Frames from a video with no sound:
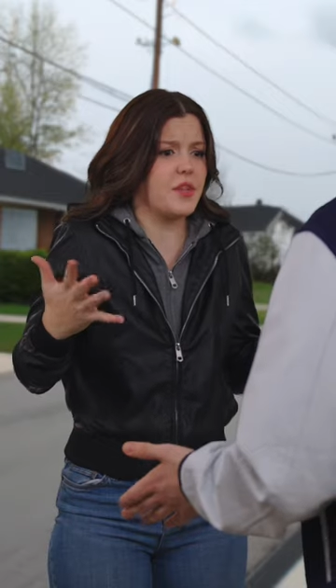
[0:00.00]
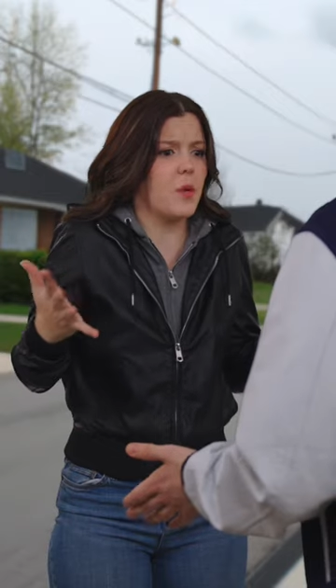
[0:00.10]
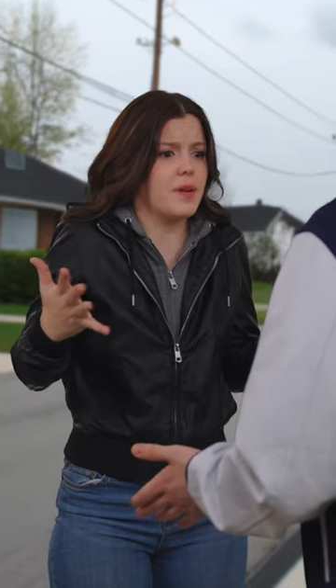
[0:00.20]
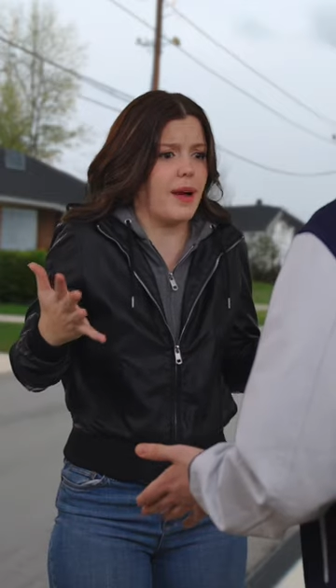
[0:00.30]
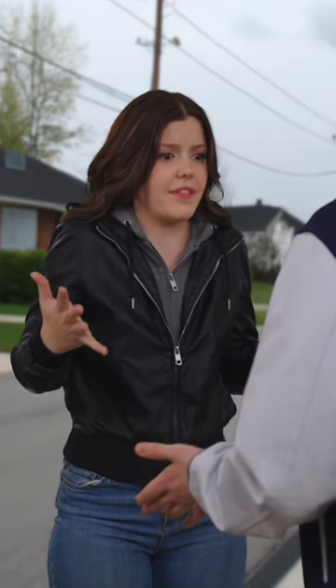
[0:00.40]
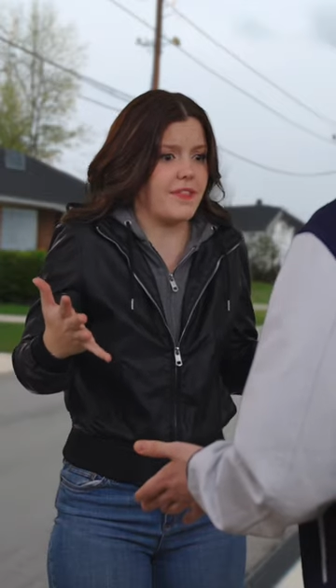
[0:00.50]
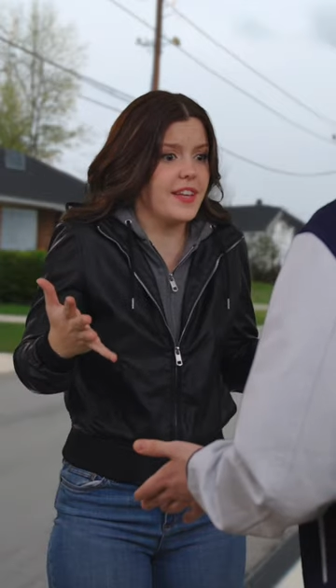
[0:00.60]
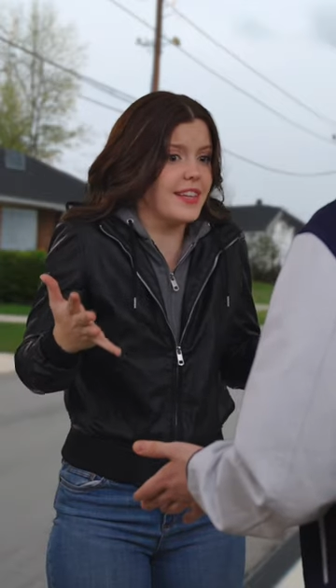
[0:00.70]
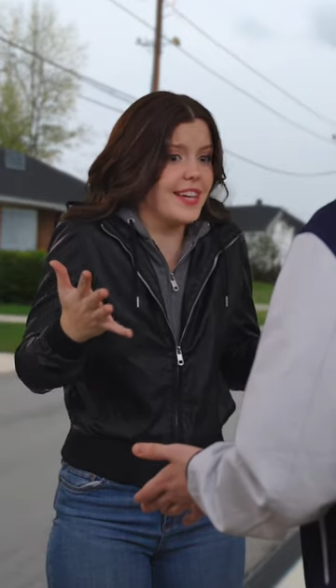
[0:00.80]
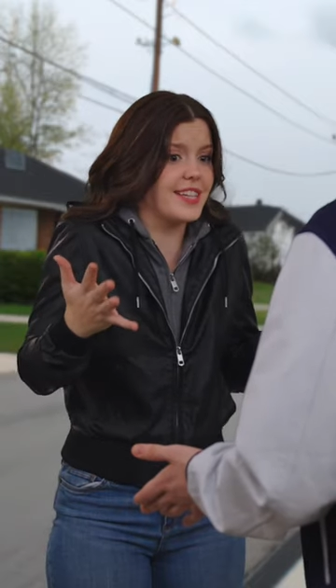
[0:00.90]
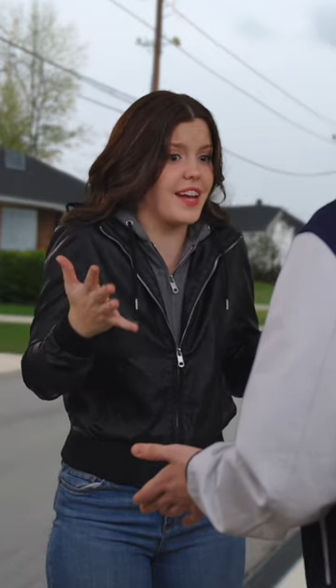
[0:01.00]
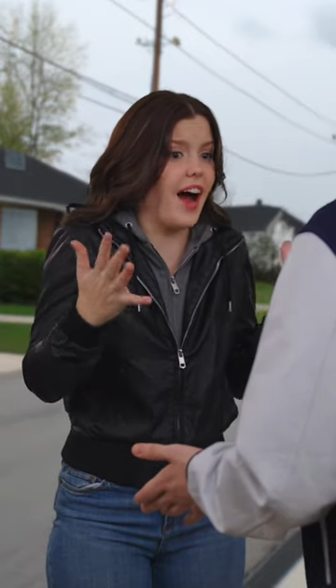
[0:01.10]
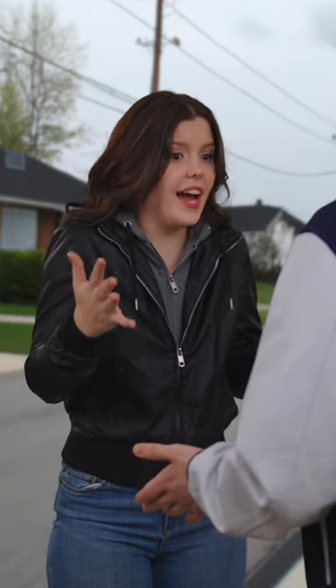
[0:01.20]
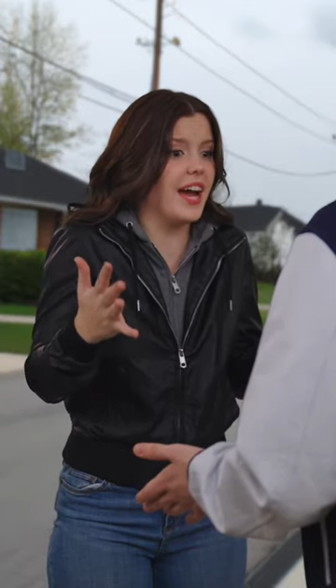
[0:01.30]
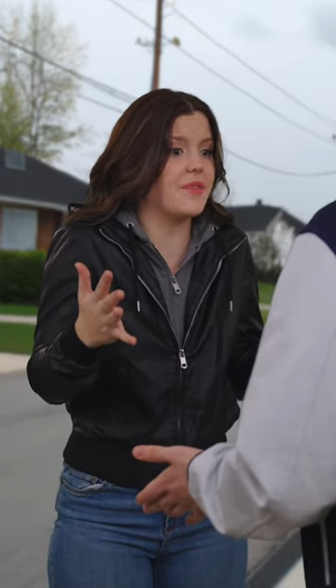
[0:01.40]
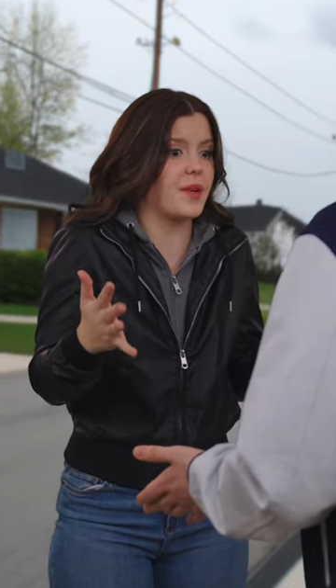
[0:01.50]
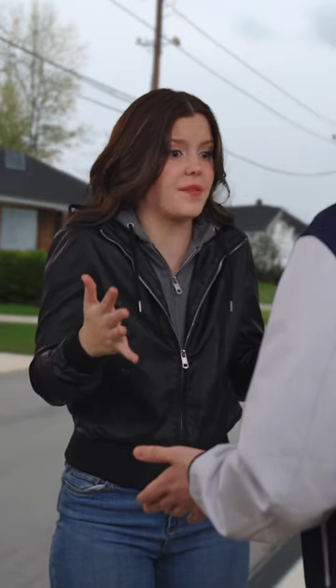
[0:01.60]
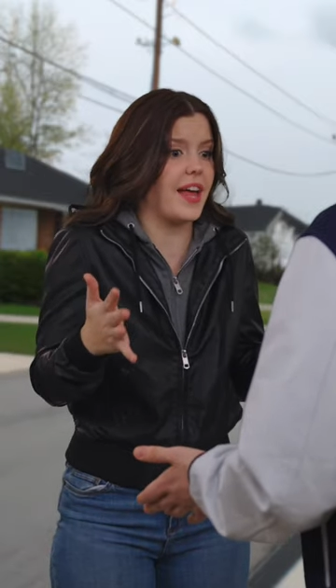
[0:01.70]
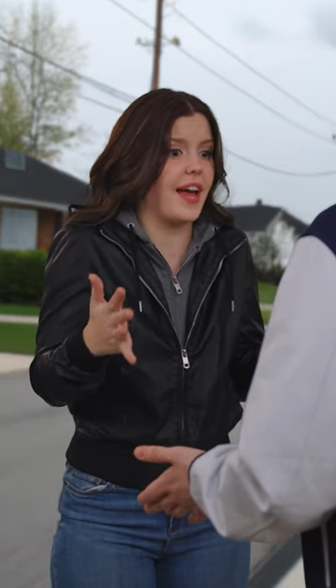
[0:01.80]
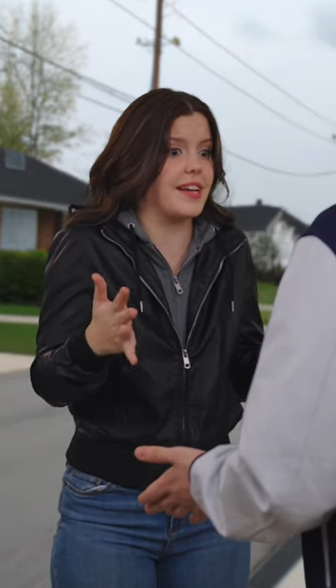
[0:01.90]
ignore my feelings. I have red
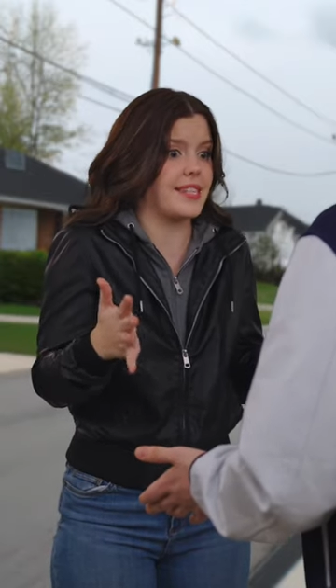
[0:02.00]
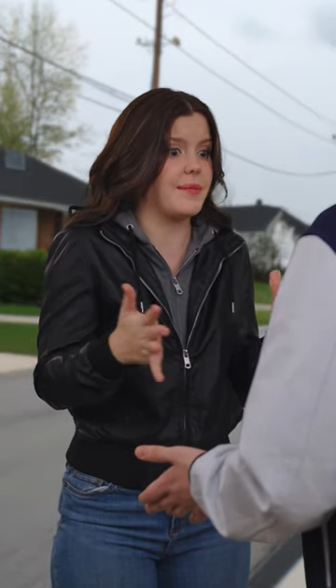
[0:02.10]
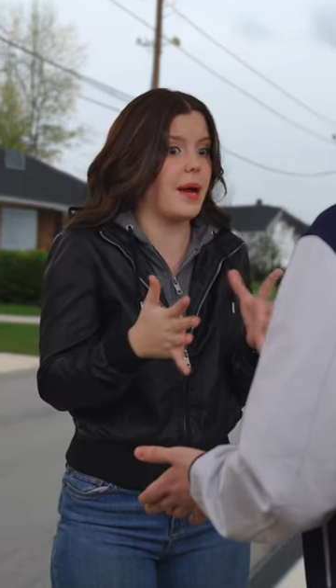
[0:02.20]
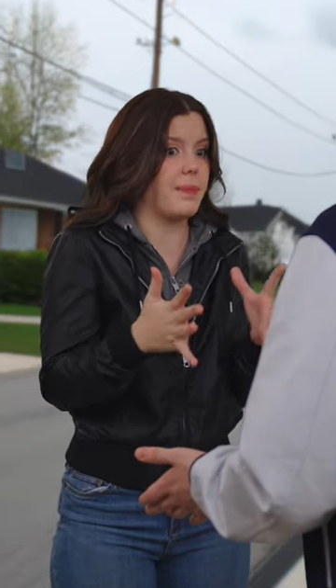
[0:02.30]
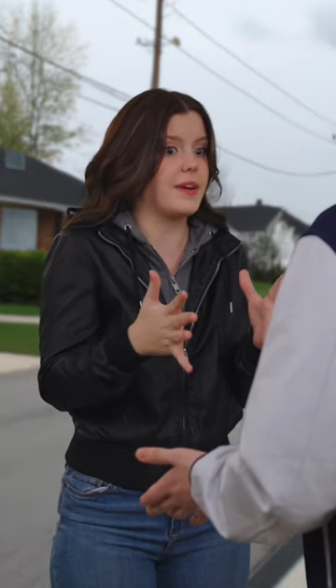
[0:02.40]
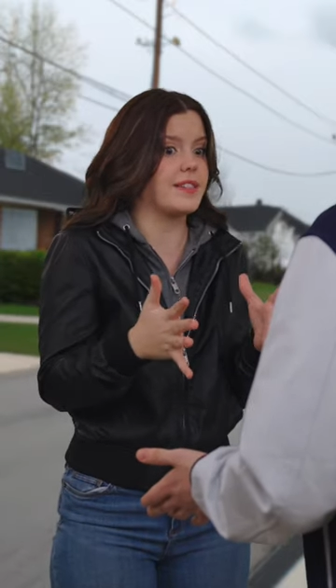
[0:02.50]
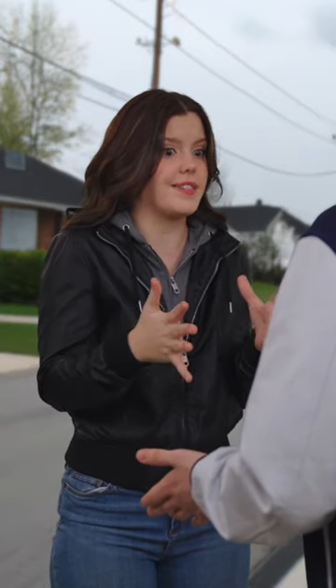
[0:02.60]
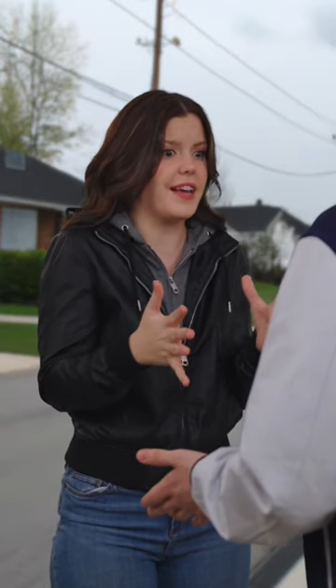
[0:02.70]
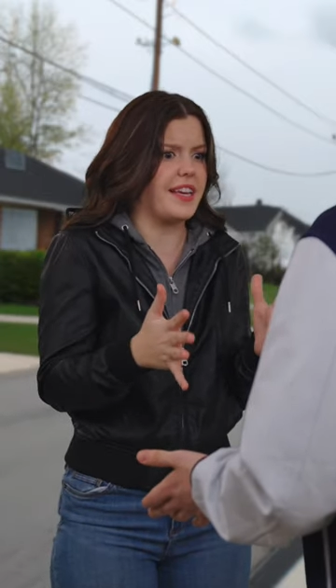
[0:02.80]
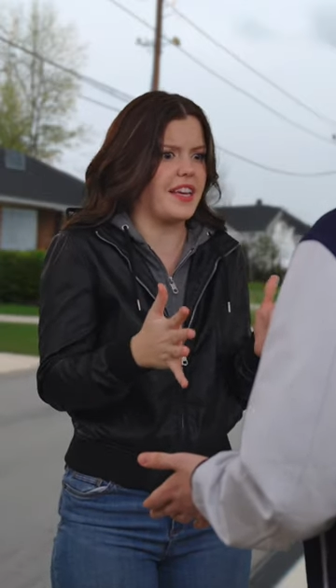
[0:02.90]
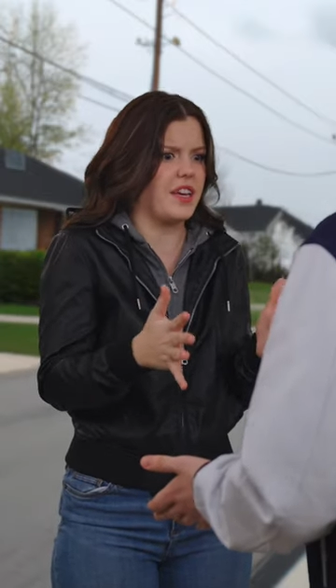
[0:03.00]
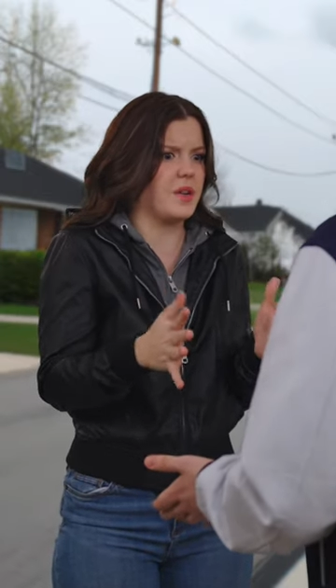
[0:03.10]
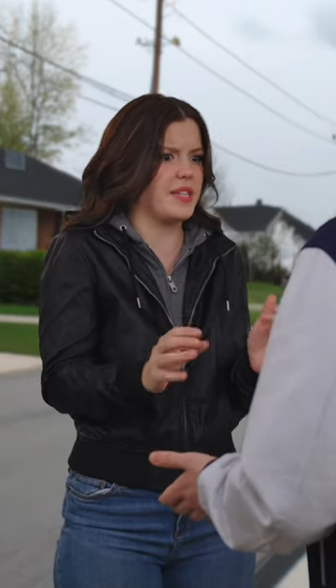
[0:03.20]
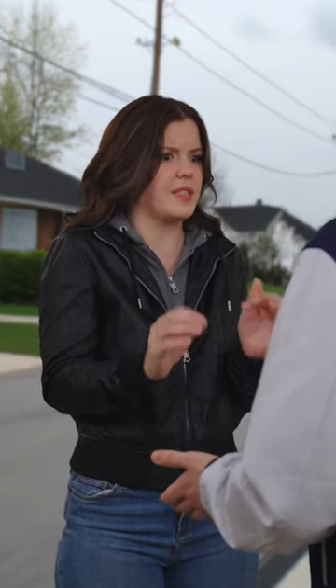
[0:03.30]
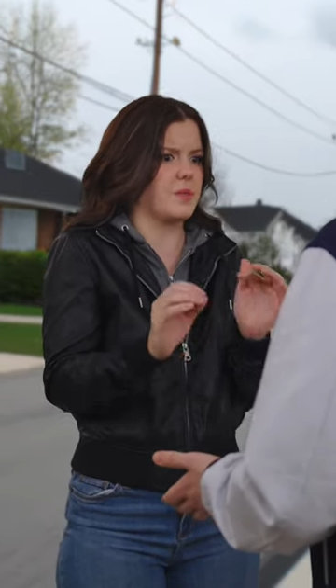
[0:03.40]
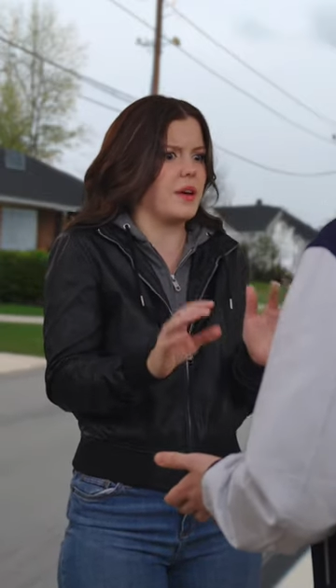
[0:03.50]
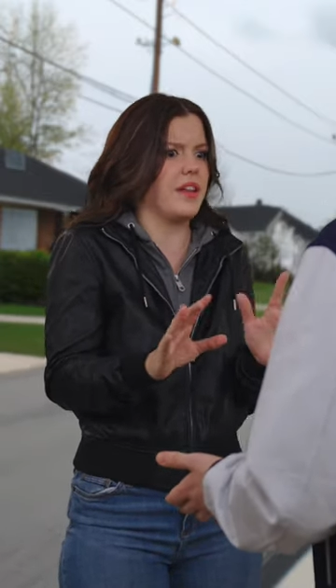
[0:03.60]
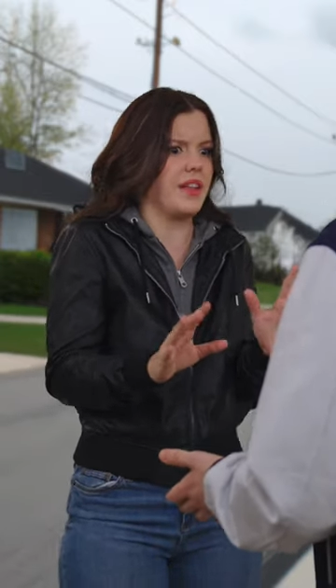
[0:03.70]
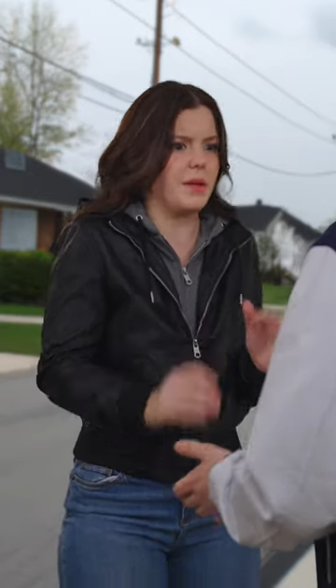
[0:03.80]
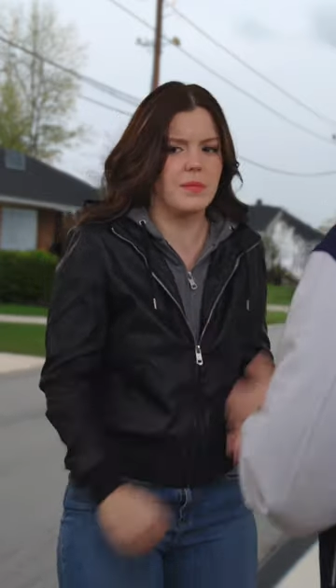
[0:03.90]
flags, and my parents liking you is one
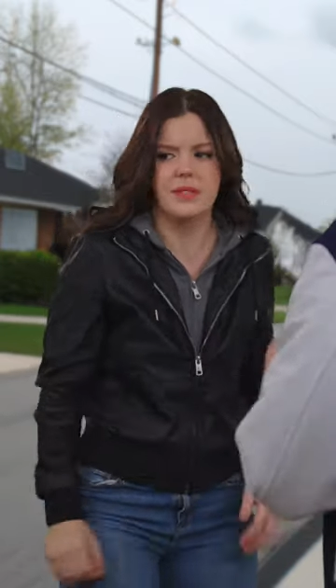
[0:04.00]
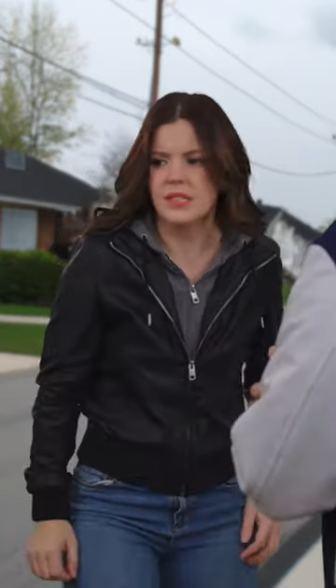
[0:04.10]
of them.